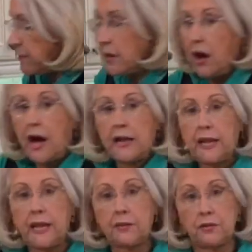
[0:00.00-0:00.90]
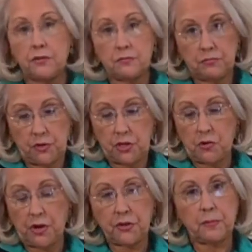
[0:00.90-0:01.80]
a hot handle, you know,
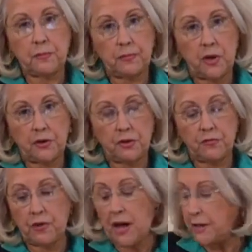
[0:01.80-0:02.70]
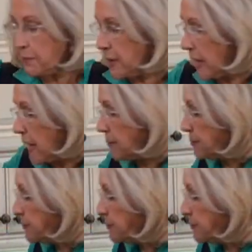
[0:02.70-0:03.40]
on your frying pan,